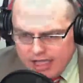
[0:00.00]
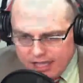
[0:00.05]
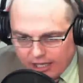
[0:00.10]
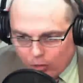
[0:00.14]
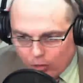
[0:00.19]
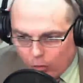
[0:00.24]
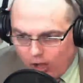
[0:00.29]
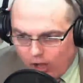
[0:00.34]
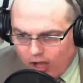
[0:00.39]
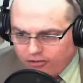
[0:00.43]

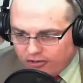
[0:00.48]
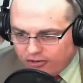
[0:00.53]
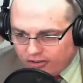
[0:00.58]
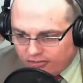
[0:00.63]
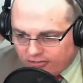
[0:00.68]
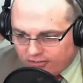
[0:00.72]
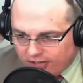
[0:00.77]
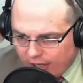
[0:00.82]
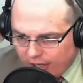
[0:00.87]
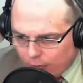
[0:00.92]
In
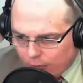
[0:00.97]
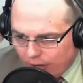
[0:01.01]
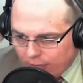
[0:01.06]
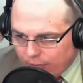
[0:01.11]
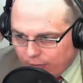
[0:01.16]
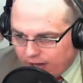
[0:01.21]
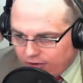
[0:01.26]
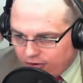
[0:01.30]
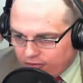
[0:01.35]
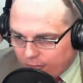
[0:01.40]
Washington state,
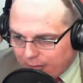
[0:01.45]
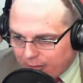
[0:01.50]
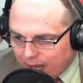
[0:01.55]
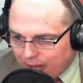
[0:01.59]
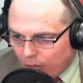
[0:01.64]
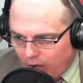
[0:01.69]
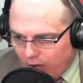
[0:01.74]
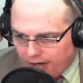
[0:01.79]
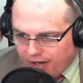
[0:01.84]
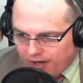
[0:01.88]
recreational
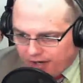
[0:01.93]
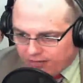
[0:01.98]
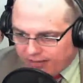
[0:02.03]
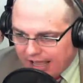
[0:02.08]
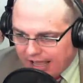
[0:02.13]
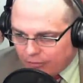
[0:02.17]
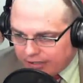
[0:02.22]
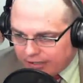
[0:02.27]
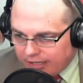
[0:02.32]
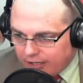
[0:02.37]
marijuana is
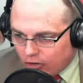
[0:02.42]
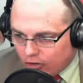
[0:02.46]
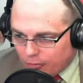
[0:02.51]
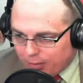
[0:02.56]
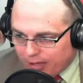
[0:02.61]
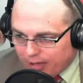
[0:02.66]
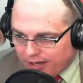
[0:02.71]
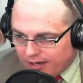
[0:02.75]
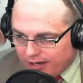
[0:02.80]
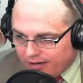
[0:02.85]
now legal,
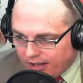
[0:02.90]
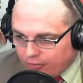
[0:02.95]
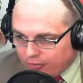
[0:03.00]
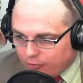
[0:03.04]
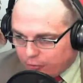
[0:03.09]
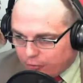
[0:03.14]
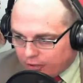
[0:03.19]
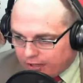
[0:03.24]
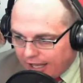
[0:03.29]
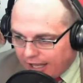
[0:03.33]
but
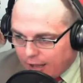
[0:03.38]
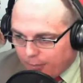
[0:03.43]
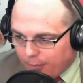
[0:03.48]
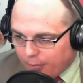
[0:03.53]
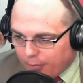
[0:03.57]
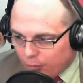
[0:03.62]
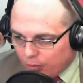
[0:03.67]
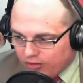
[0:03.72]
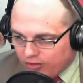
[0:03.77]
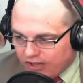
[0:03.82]
industrial
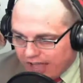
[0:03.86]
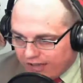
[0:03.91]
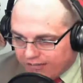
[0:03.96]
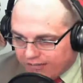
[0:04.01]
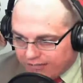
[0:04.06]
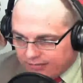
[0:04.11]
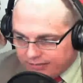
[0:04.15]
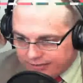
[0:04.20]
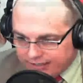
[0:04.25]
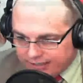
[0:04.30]
hemp, which
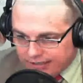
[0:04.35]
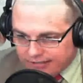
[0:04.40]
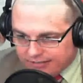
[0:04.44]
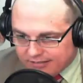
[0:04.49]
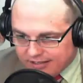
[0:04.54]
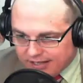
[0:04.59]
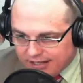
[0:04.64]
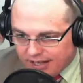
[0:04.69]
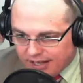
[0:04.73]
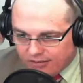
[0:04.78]
has little
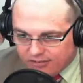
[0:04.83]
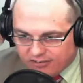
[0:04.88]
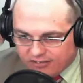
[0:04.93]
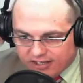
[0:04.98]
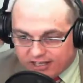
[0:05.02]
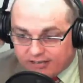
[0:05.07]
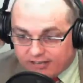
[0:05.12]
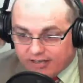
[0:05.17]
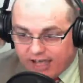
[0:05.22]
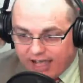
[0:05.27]

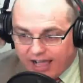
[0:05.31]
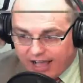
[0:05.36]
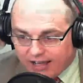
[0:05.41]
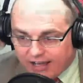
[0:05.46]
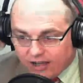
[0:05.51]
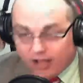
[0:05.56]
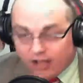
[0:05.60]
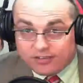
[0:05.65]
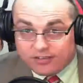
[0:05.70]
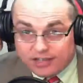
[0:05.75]
THC, the
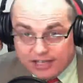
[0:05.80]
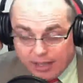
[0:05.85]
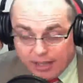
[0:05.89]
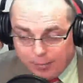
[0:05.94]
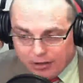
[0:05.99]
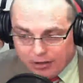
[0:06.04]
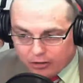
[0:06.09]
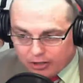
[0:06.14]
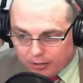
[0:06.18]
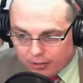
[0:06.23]
high-causing
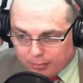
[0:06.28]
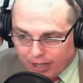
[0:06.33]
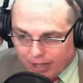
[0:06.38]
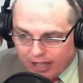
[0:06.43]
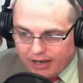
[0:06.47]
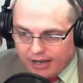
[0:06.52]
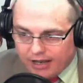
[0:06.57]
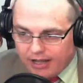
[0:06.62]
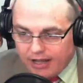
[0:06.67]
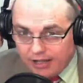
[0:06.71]
chemical in
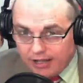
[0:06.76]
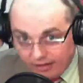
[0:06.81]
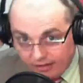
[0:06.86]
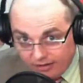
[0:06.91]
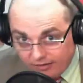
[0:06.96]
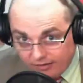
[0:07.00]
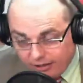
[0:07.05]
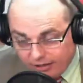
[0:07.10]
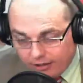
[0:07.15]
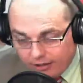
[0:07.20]
pot,
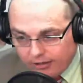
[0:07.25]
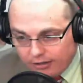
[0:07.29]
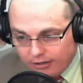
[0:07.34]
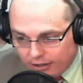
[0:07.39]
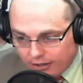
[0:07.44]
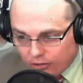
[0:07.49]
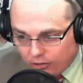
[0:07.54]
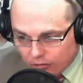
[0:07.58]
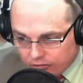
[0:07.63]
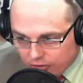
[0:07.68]
is
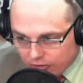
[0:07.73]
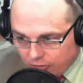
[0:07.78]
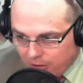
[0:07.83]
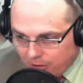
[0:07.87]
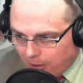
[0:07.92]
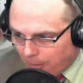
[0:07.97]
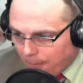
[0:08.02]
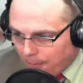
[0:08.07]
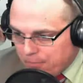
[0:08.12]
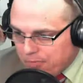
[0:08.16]
illegal to
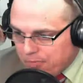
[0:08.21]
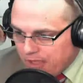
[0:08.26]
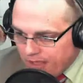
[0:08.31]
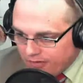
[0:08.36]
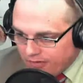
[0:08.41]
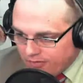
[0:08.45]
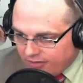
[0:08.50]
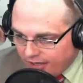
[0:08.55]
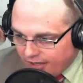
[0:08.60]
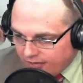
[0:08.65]
grow.
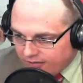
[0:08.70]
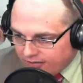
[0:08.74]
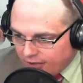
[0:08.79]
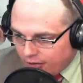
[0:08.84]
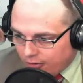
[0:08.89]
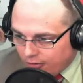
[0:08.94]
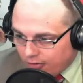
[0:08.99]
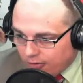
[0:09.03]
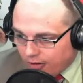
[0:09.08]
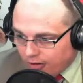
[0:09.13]
State
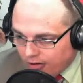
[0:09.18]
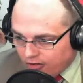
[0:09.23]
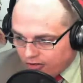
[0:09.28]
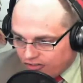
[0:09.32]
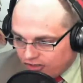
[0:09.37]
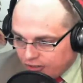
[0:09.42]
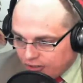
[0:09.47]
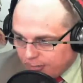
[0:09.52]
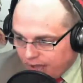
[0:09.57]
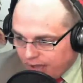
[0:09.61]
Senator
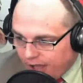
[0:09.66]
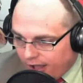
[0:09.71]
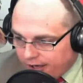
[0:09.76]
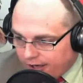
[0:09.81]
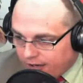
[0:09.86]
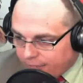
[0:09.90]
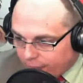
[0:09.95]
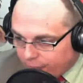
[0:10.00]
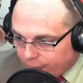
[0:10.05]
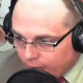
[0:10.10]
Jim
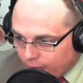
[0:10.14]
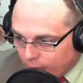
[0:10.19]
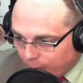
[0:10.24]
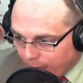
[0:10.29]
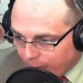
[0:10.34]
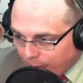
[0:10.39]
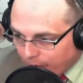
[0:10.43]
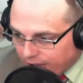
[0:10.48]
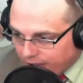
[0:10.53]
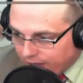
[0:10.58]
Honeyford, a
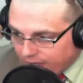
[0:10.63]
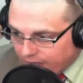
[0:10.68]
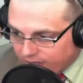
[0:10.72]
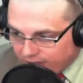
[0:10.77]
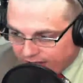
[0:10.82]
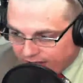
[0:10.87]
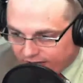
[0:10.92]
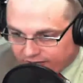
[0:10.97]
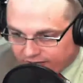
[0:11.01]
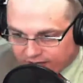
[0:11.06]
Republican of
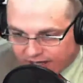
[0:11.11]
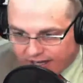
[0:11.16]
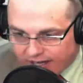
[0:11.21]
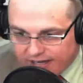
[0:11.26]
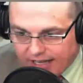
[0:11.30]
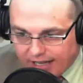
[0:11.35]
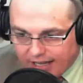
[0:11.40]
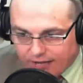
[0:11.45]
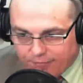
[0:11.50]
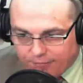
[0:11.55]

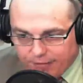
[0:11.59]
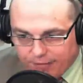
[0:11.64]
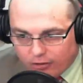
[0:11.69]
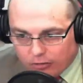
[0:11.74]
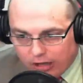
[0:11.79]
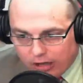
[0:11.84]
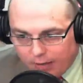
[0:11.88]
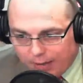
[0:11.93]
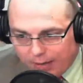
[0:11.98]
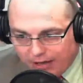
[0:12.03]
Sunnyside, and fellow
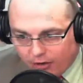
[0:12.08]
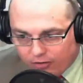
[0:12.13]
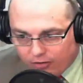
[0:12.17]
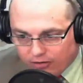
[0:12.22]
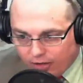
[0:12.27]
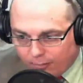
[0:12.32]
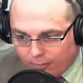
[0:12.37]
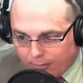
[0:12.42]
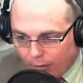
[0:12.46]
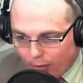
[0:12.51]
lawmakers
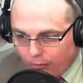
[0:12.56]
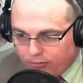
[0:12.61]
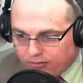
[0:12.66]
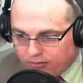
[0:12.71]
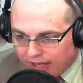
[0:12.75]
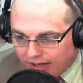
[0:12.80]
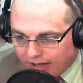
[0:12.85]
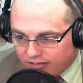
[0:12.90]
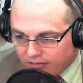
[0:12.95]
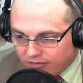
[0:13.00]
on both
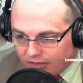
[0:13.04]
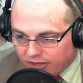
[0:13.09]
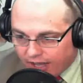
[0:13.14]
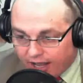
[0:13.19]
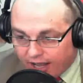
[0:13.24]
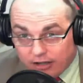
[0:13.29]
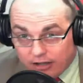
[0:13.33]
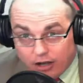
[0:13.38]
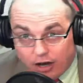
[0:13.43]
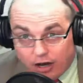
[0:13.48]
sides of the
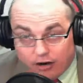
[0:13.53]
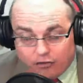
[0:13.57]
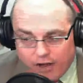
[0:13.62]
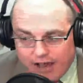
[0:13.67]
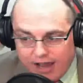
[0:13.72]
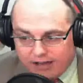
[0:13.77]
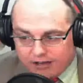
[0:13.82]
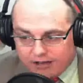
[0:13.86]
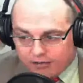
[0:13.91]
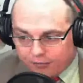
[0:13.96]
aisle are
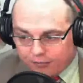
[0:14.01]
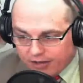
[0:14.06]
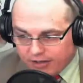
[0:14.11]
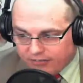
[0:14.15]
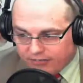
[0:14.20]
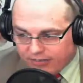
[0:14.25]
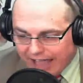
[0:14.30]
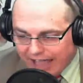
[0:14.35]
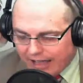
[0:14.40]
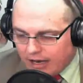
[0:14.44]
trying to fix
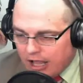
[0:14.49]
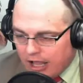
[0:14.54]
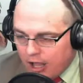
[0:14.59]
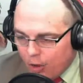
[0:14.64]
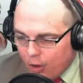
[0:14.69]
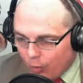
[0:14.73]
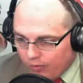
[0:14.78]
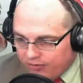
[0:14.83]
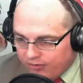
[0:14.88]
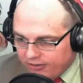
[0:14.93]
that
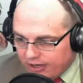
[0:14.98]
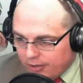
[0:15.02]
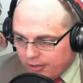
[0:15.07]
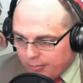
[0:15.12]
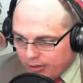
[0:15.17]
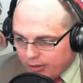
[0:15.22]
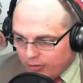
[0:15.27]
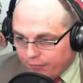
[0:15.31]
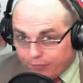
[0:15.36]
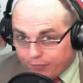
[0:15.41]
with Senate
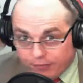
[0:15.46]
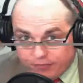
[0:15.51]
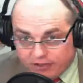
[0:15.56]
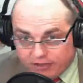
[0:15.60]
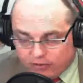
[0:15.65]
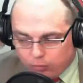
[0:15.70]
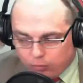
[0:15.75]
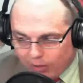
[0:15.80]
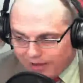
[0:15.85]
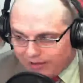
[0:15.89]
Bill
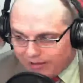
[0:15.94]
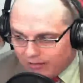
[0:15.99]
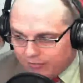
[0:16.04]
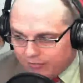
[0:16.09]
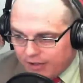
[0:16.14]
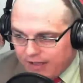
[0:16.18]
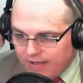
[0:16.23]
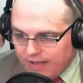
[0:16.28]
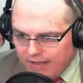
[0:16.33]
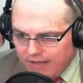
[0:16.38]
5012.
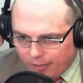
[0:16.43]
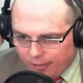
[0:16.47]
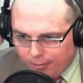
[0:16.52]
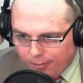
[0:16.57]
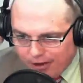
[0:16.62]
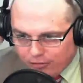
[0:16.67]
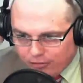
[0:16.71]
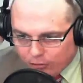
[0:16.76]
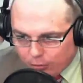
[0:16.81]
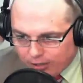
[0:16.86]
The
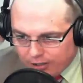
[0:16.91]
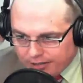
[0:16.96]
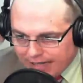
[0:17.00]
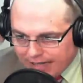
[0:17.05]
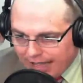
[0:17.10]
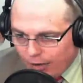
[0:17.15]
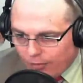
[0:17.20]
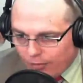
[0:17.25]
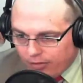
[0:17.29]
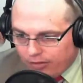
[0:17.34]
measure would
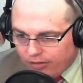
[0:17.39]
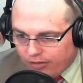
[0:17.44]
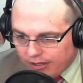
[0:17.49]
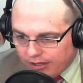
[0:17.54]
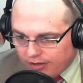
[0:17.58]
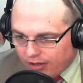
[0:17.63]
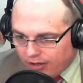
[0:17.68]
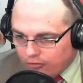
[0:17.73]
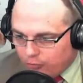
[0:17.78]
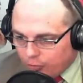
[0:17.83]
allow the
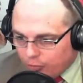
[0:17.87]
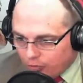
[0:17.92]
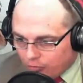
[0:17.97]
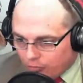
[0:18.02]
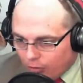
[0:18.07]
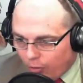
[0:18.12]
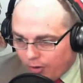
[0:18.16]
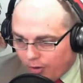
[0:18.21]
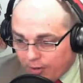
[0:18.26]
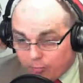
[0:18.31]
industrial
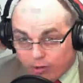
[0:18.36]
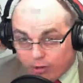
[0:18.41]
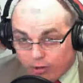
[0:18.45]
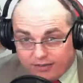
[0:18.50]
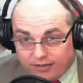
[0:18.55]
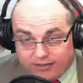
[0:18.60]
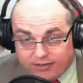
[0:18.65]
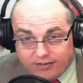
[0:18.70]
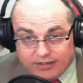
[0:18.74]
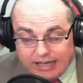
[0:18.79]
growing,
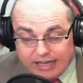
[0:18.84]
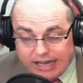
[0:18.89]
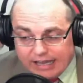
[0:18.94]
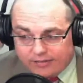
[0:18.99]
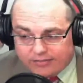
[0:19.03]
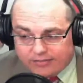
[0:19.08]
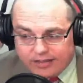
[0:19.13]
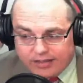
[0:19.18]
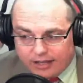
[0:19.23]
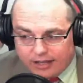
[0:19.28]
processing,
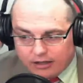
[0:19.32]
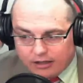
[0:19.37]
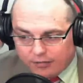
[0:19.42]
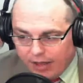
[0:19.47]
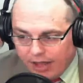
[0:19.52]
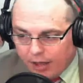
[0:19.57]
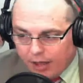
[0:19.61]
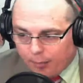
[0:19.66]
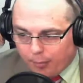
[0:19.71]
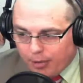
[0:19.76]
and sale of
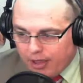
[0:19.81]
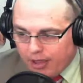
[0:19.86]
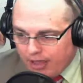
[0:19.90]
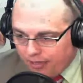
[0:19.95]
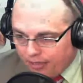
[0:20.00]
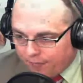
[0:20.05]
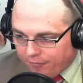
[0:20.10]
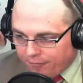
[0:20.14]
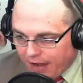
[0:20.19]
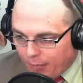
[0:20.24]
hemp,
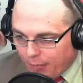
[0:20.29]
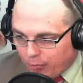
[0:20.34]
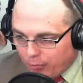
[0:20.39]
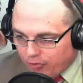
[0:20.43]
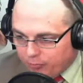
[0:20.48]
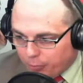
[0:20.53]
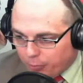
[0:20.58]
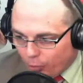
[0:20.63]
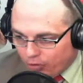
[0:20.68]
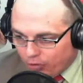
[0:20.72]
the
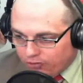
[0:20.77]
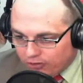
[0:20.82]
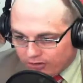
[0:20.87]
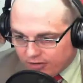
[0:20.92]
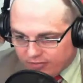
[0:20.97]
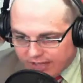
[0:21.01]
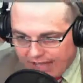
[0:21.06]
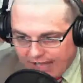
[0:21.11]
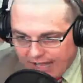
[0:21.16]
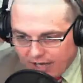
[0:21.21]
fibrous portion
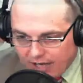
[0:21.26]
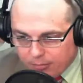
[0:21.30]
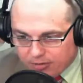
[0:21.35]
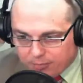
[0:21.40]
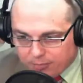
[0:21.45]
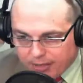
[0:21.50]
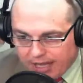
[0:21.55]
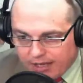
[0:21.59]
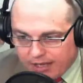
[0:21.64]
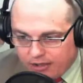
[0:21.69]
of the cannabis
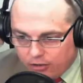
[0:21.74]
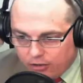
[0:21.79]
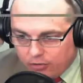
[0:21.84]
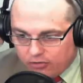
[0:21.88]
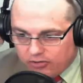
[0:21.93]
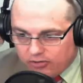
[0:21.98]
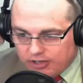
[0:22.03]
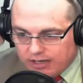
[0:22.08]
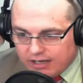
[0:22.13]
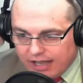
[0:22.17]
plant
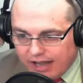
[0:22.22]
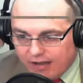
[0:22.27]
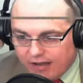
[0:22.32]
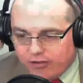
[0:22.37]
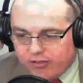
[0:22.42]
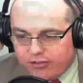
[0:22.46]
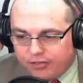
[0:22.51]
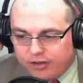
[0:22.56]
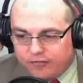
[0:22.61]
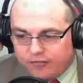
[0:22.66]
used in
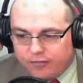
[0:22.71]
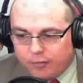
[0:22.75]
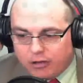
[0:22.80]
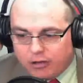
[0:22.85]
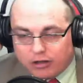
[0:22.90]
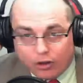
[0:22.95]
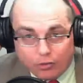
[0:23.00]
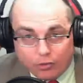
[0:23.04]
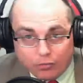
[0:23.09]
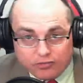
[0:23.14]
everything from
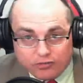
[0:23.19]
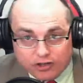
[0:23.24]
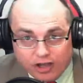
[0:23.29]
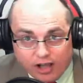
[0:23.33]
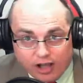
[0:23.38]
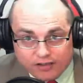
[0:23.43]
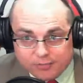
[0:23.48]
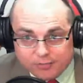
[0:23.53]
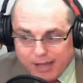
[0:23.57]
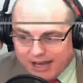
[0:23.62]
clothes to
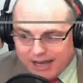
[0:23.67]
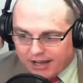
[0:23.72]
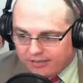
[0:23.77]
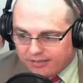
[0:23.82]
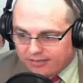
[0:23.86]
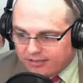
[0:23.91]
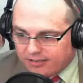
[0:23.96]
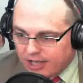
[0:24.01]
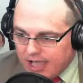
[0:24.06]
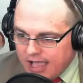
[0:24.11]
cosmetics.